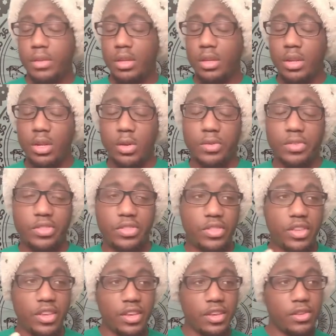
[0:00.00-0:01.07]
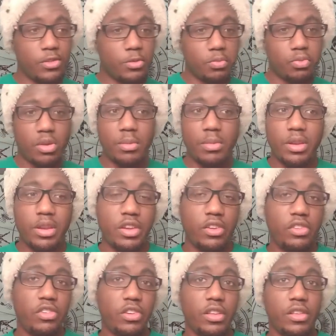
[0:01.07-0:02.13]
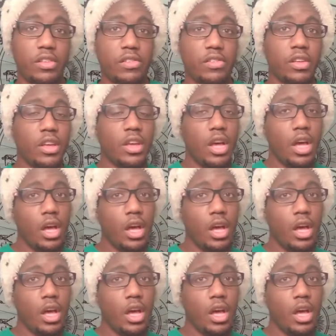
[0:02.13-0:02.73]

you know, these premonitions